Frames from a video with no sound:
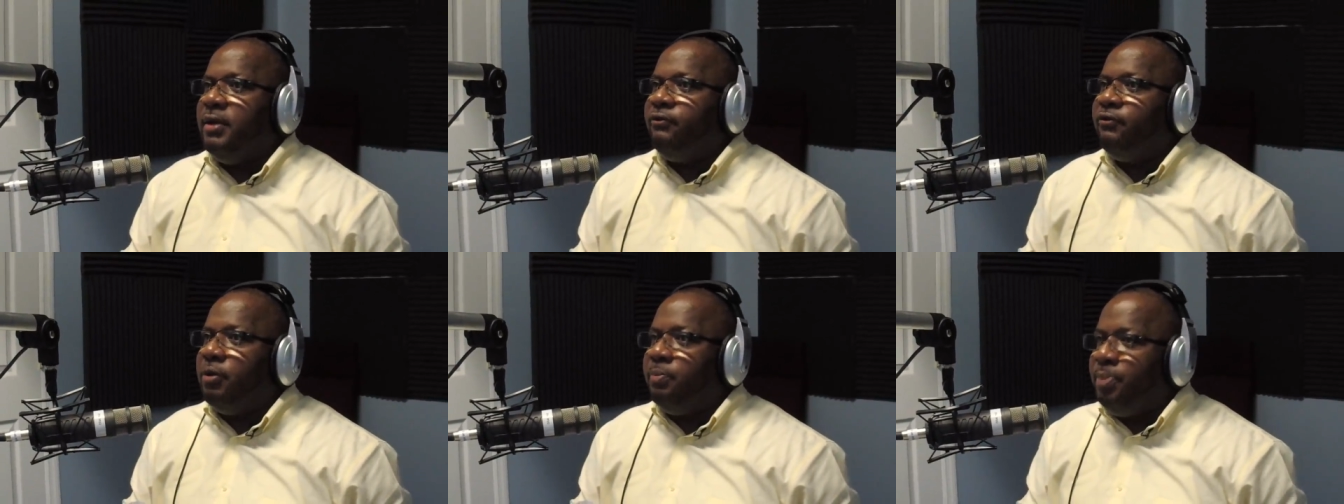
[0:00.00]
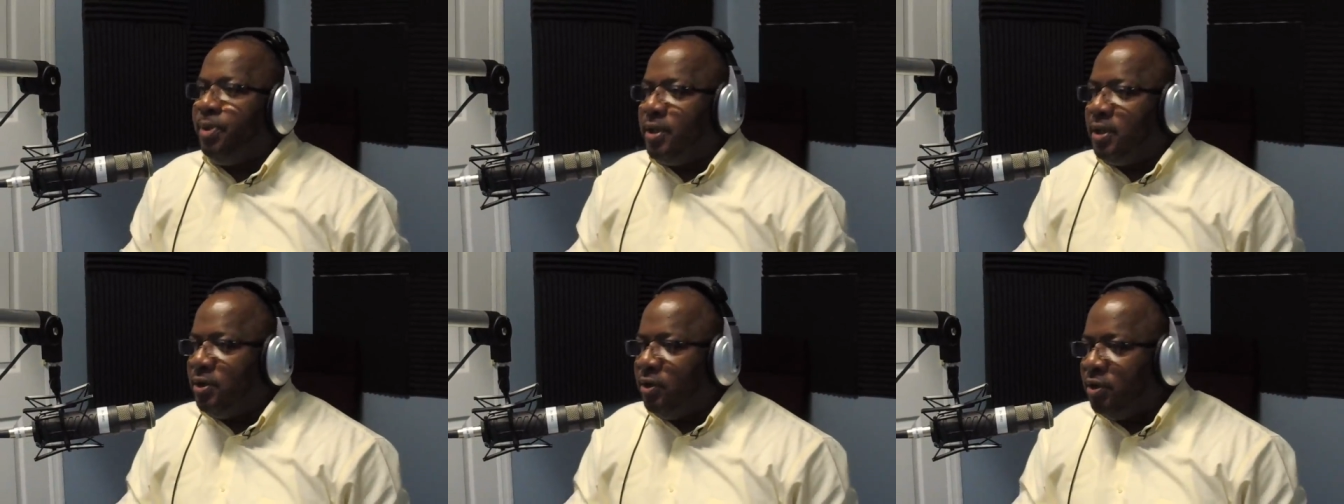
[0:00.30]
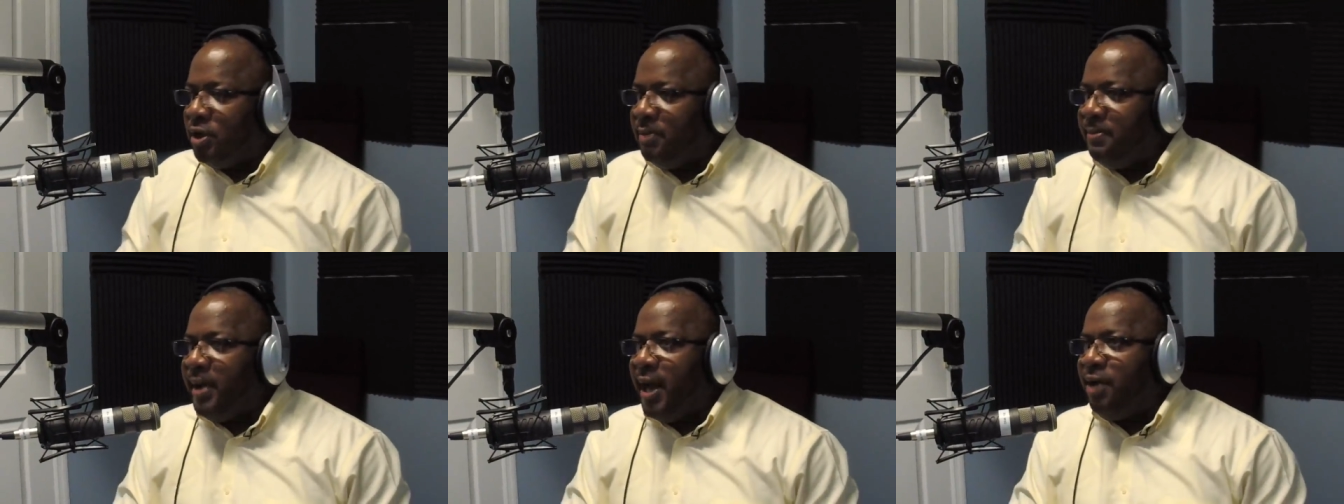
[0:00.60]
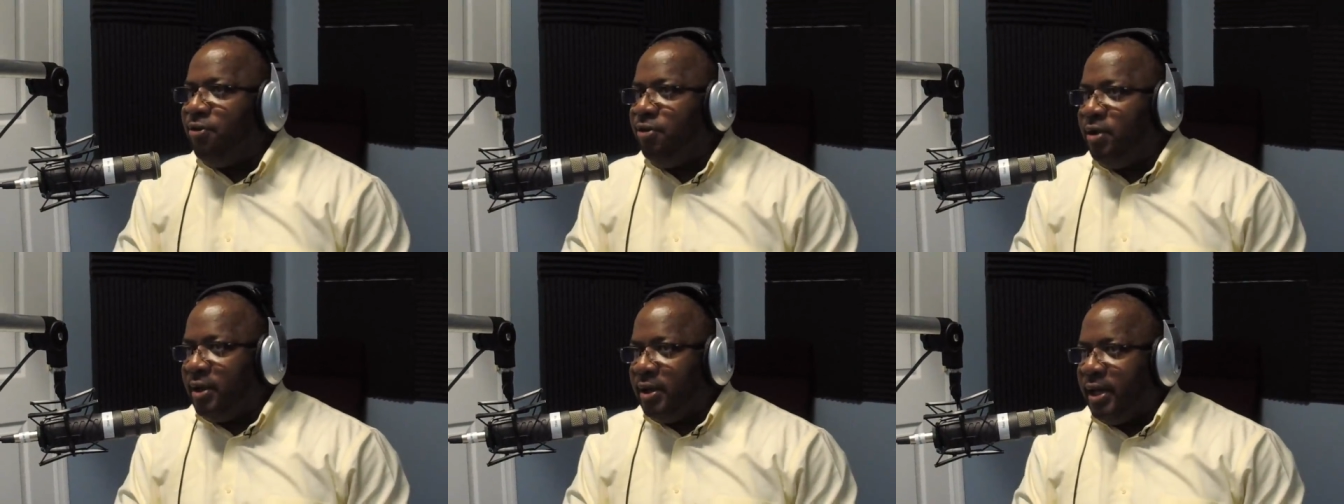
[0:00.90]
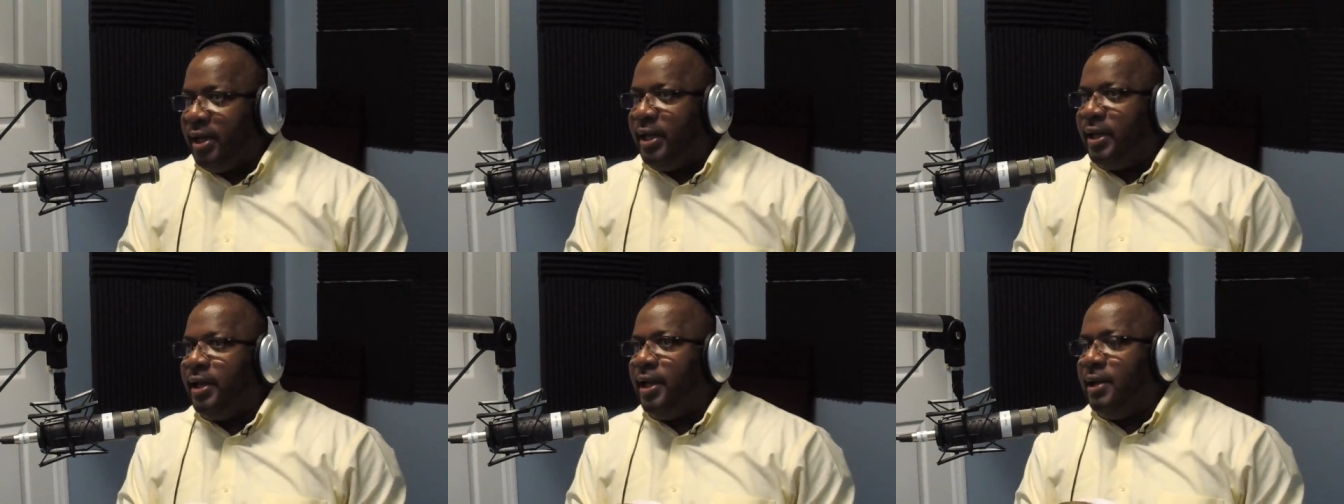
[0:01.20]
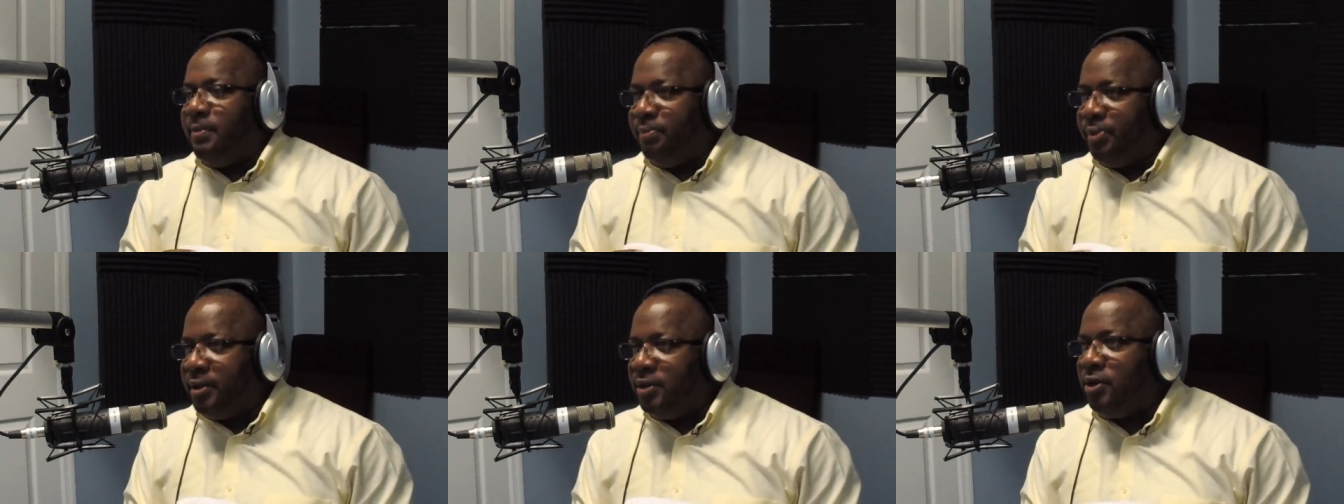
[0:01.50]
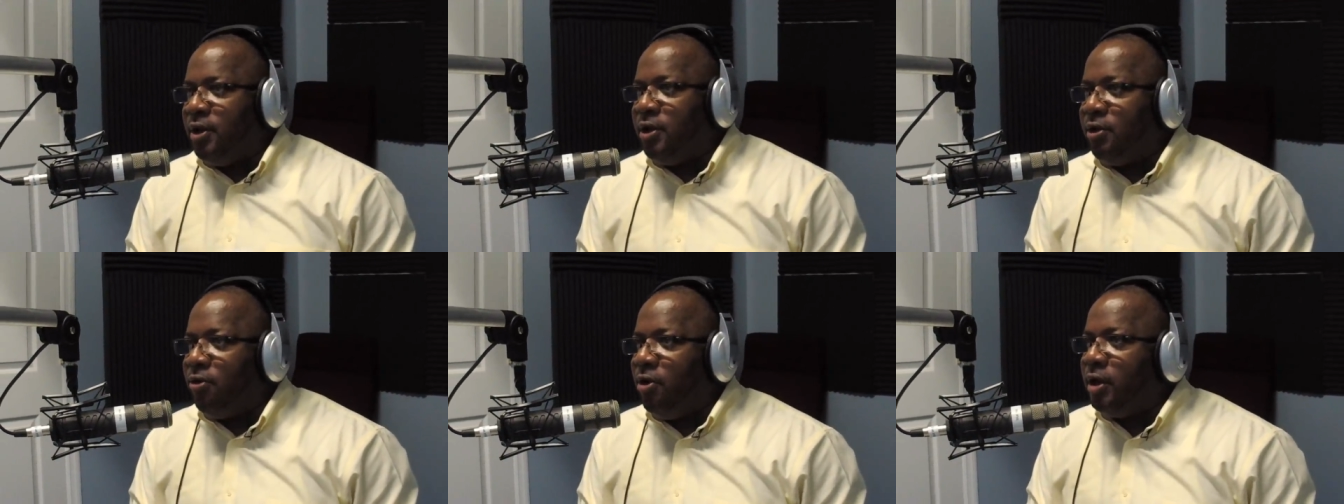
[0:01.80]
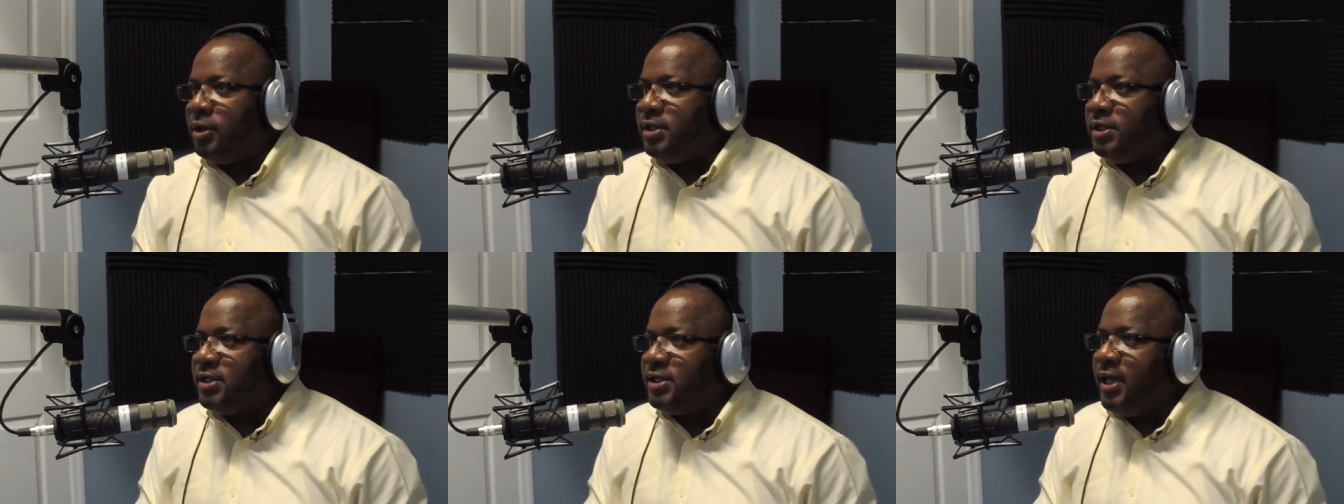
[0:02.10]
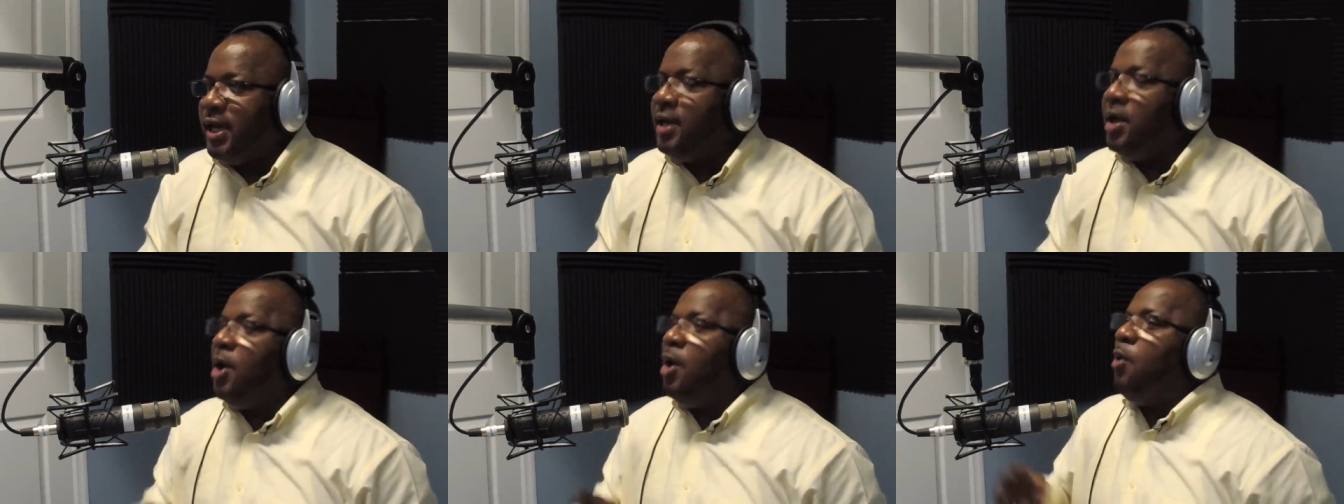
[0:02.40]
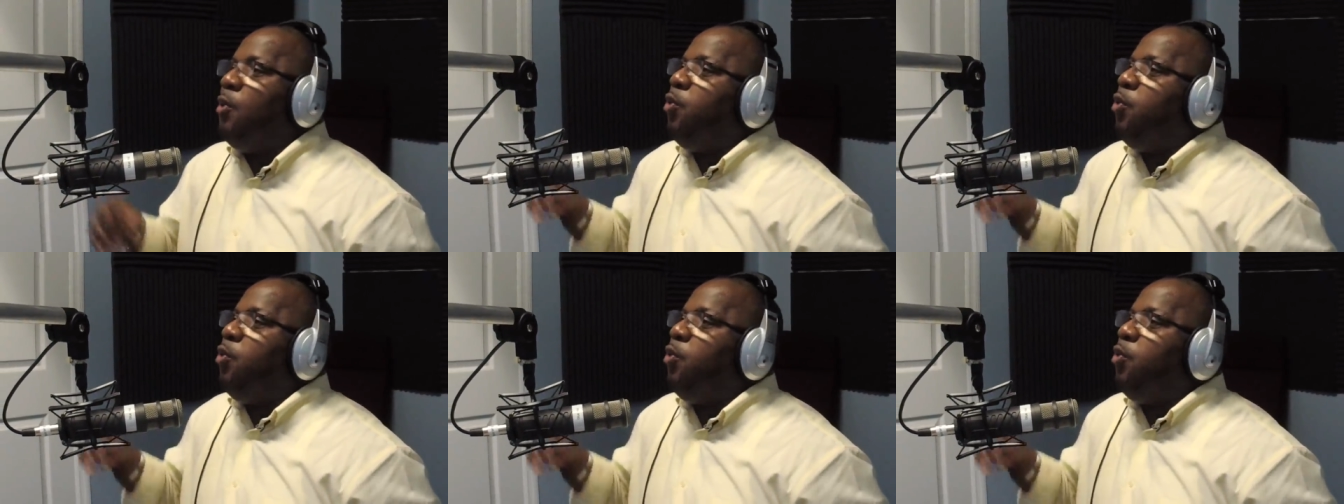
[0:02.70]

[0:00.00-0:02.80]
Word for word: for pulling out the miry clay and putting on the rock to stay?